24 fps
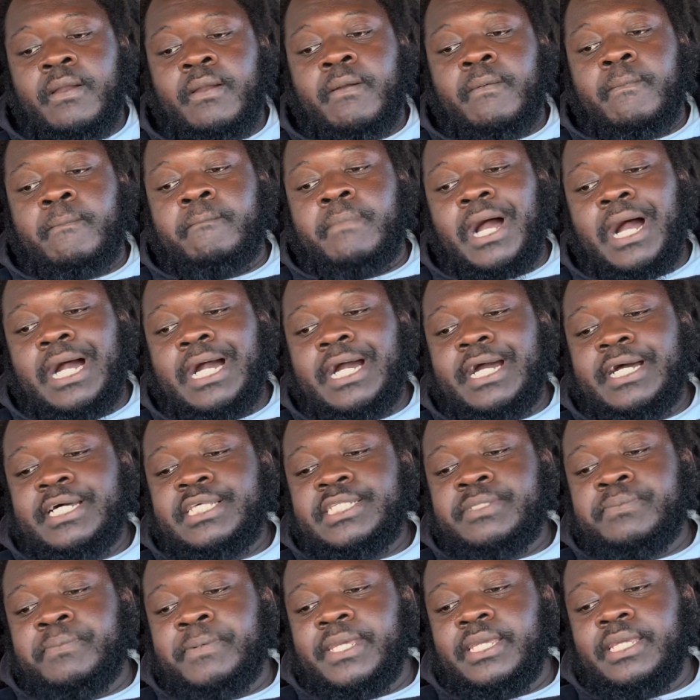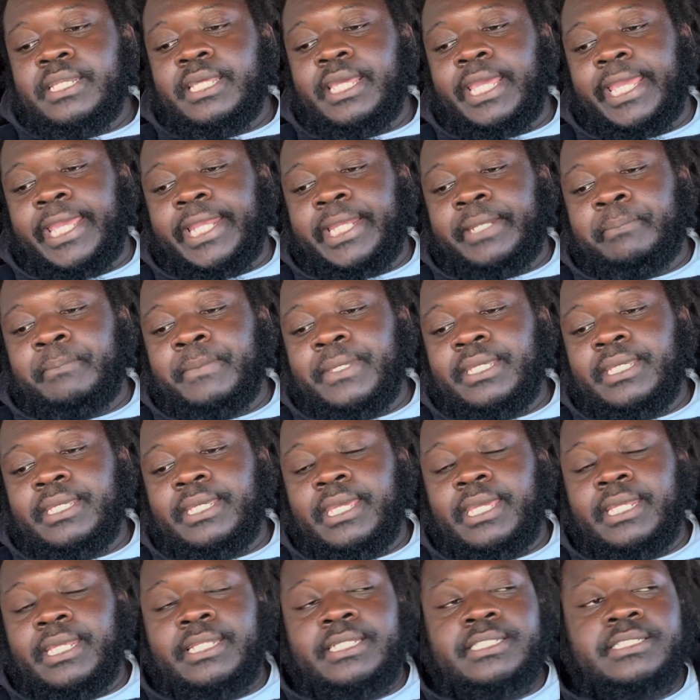My husband hit me
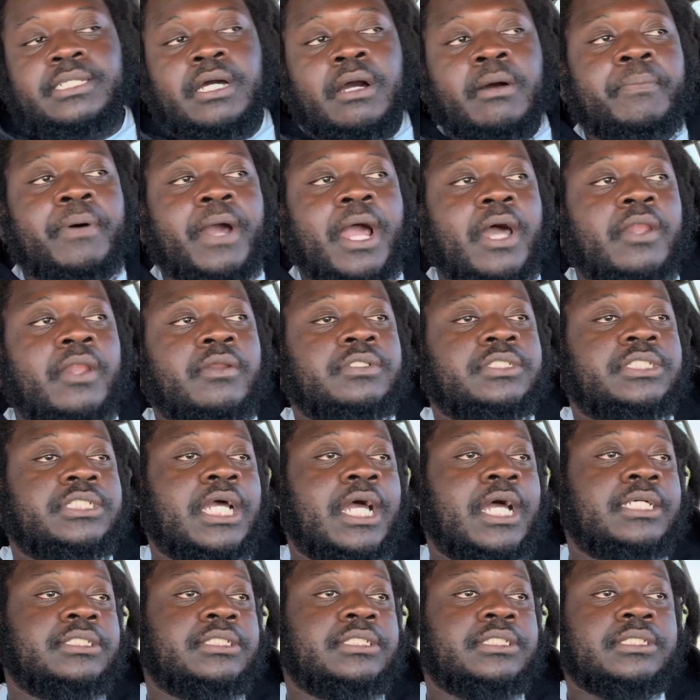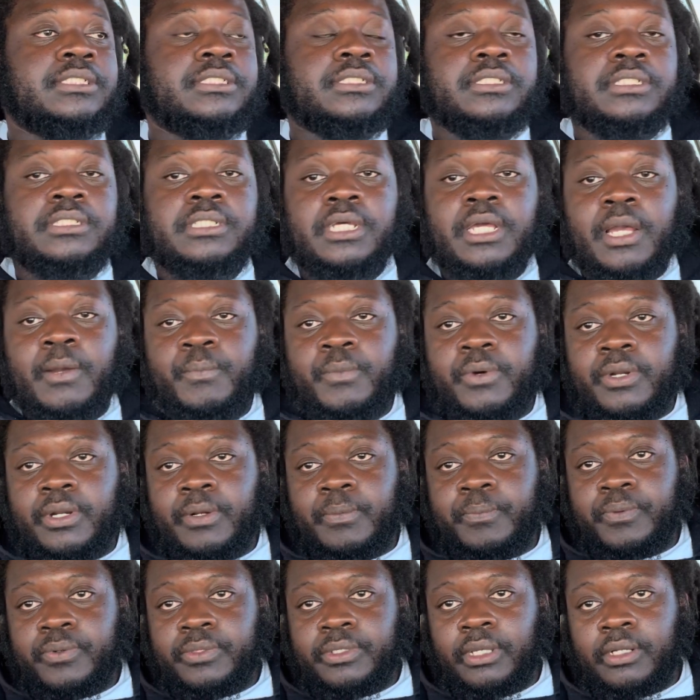and is apologizing. I'm going to
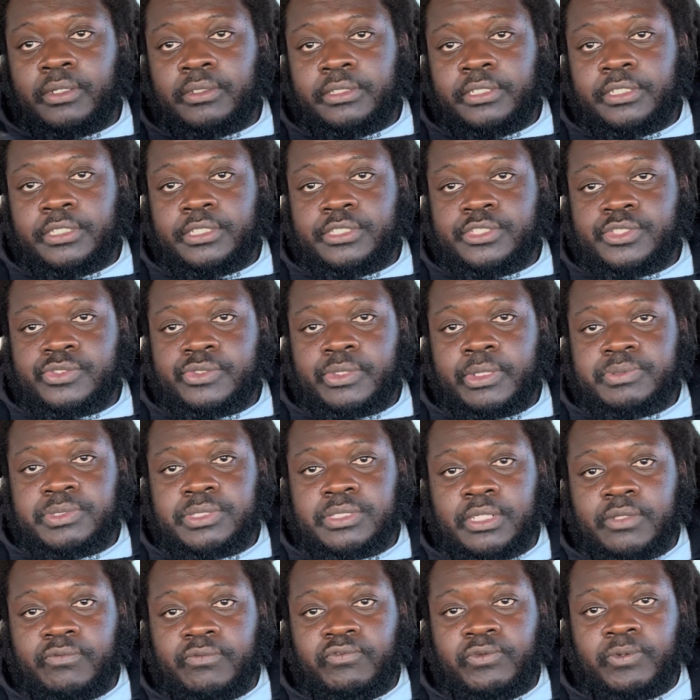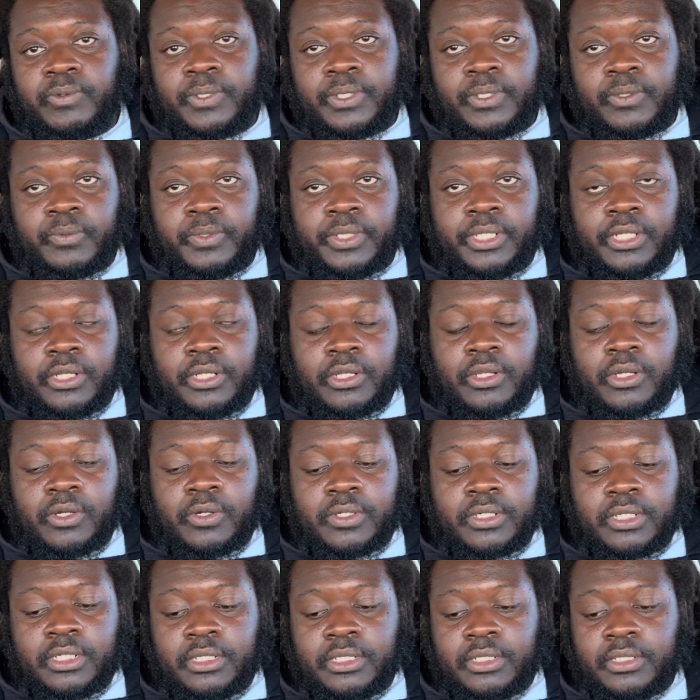put that on the description if you want to read
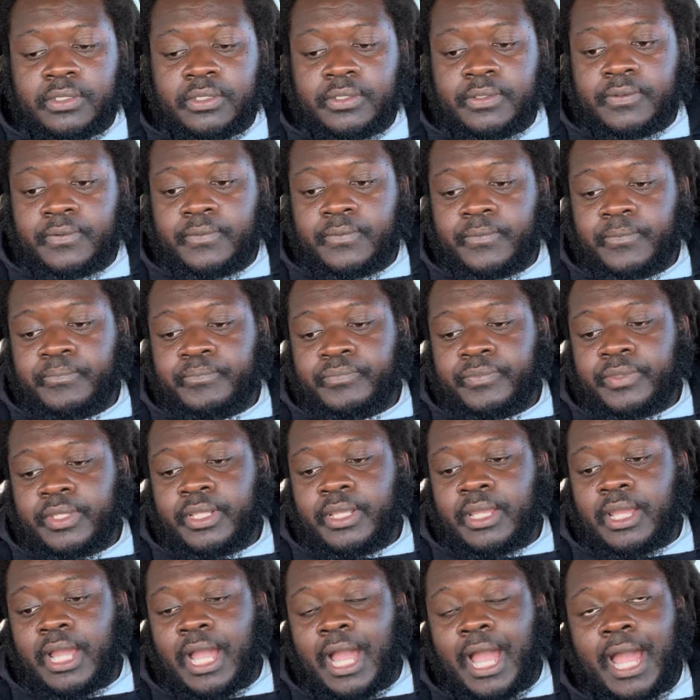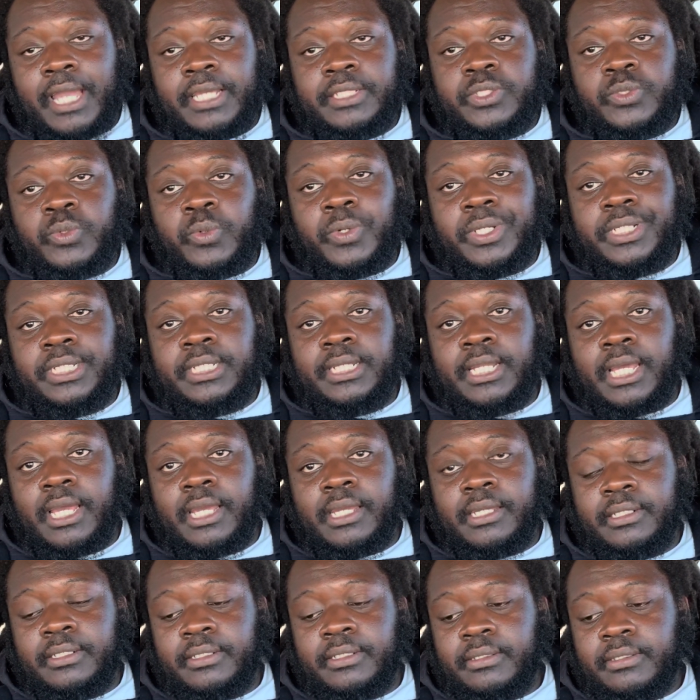along. I,
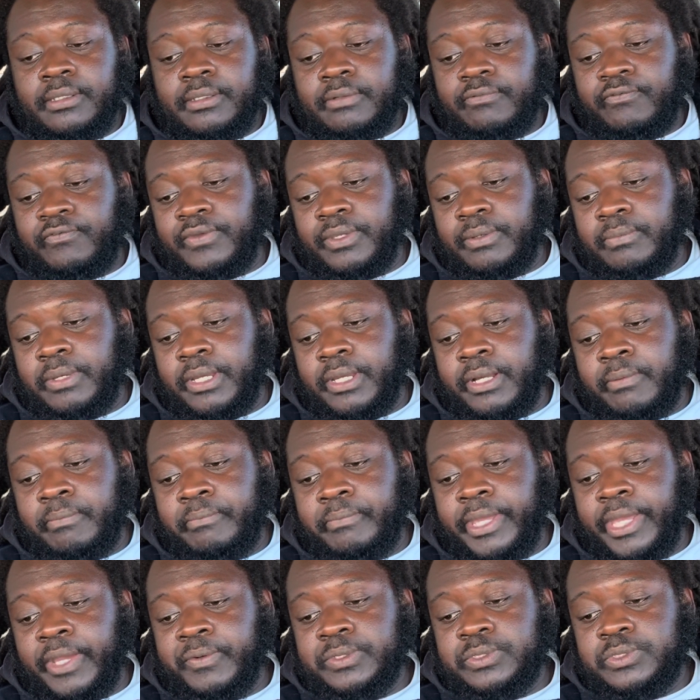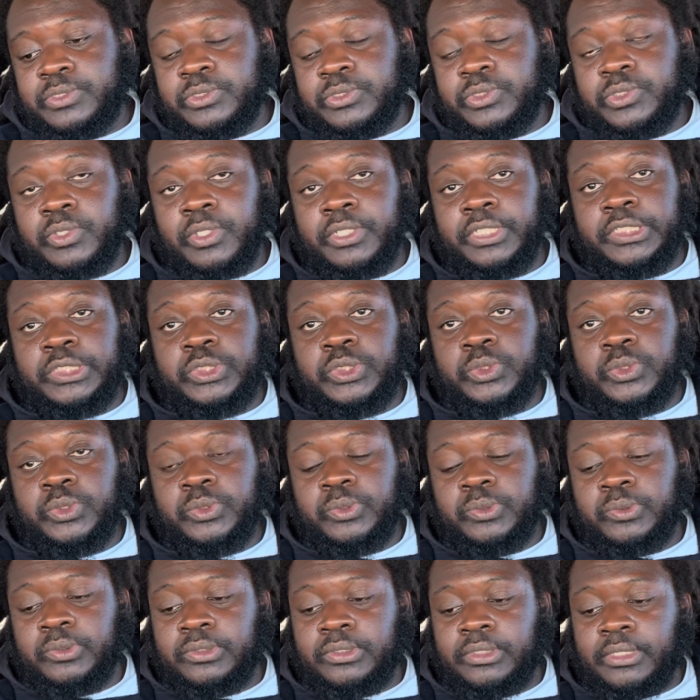29, female, married to 32,